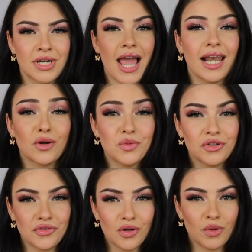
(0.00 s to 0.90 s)
Hello
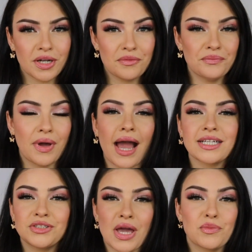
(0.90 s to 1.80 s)
beautiful, welcome
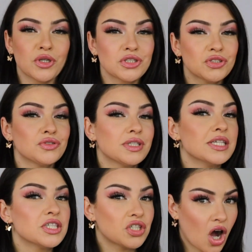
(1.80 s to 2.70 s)
back. Today I'm going to do
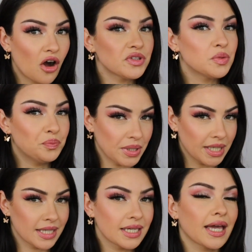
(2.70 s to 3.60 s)
this soft
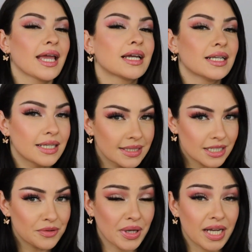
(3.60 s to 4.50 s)
pink and
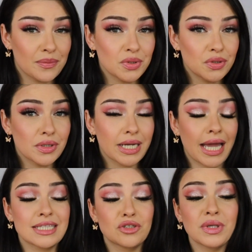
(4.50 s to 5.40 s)
glitter makeup look,
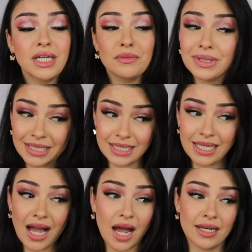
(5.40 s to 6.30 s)
and to be
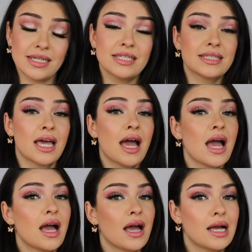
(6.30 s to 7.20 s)
completely honest,
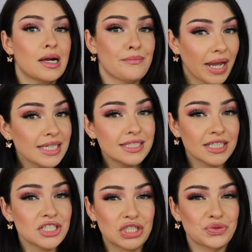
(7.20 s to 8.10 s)
my
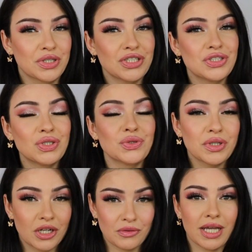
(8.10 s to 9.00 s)
intention was to
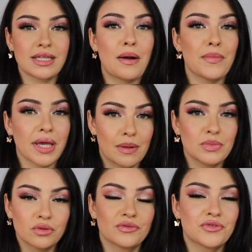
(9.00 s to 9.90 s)
recreate a
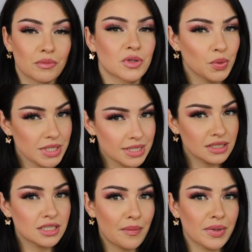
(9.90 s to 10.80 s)
makeup look from
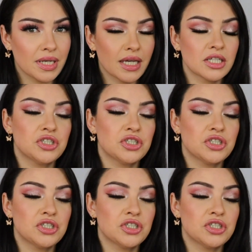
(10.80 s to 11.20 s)
Kristen Dominique.